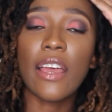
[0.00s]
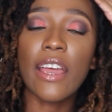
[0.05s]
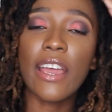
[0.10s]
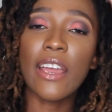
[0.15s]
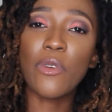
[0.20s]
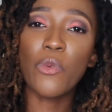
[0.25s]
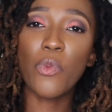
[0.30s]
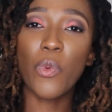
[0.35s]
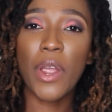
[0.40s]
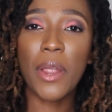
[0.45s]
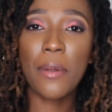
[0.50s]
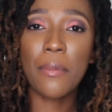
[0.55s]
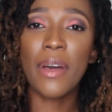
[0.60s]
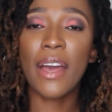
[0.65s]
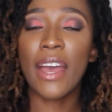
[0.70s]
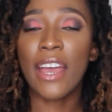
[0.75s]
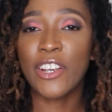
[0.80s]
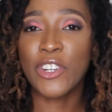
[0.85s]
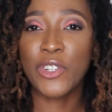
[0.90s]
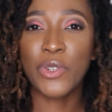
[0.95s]
and where
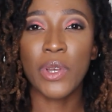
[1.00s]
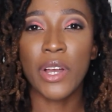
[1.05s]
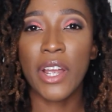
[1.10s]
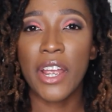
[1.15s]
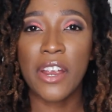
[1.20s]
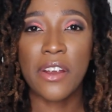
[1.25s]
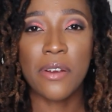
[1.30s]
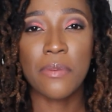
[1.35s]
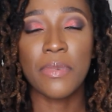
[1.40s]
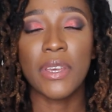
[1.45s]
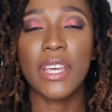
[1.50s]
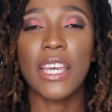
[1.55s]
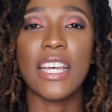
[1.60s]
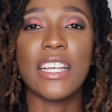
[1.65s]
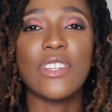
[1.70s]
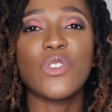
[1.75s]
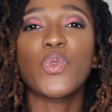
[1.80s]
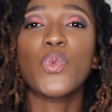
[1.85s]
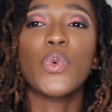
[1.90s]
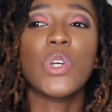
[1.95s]
my actual hair
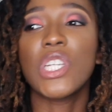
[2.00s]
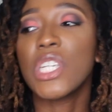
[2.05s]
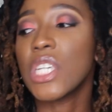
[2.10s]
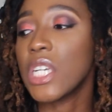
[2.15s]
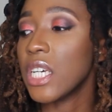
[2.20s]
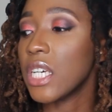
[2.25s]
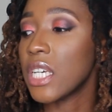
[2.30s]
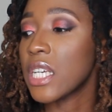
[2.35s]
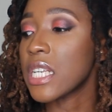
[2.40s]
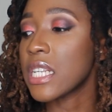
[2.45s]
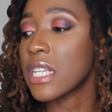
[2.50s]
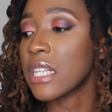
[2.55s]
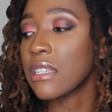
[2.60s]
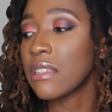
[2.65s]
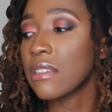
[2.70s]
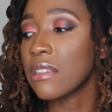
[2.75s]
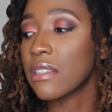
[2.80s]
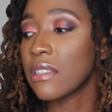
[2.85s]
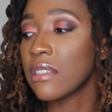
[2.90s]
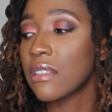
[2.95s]
begins, which
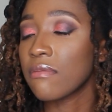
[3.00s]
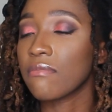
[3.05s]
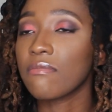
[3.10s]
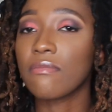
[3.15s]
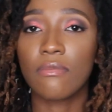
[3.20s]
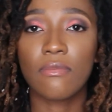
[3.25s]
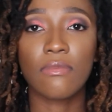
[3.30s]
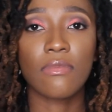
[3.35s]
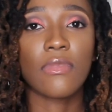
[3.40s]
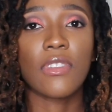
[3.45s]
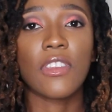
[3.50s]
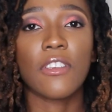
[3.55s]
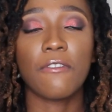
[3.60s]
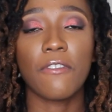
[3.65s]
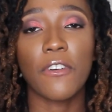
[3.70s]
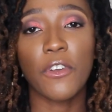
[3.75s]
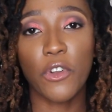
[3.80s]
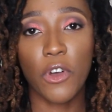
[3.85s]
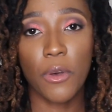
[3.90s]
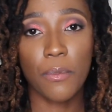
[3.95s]
is
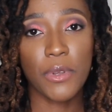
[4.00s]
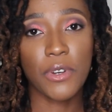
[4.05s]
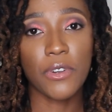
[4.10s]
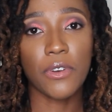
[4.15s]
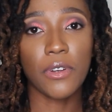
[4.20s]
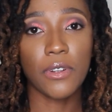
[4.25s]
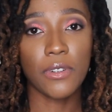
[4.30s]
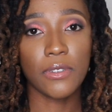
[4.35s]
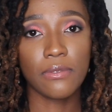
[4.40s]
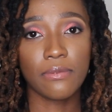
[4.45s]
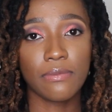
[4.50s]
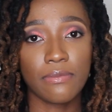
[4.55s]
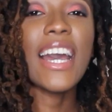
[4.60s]
phenomenal.